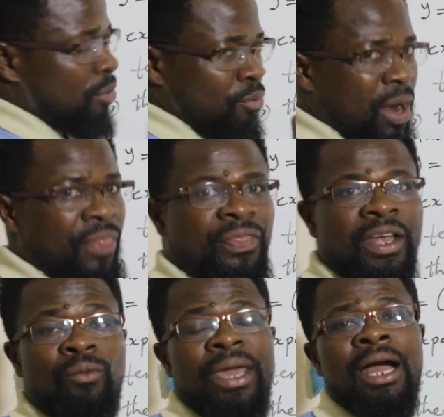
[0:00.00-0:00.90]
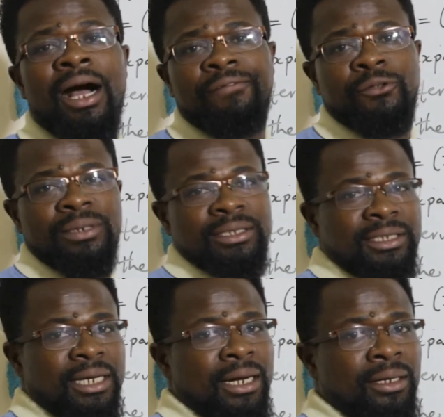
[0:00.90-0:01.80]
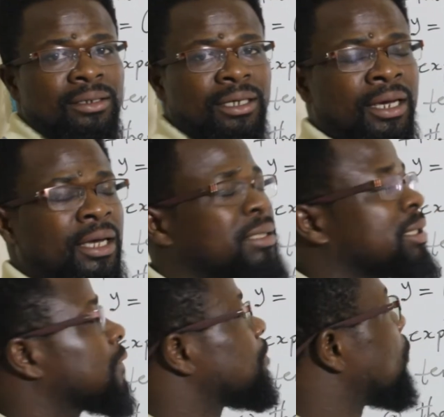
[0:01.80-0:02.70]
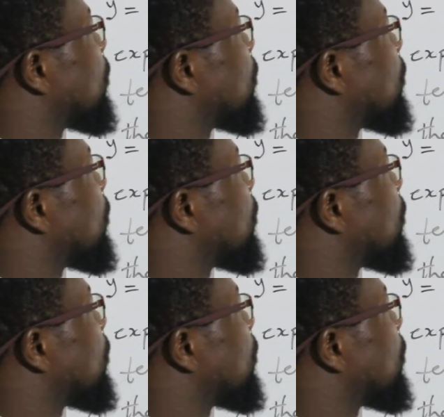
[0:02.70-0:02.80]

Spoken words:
one thing we have to understand is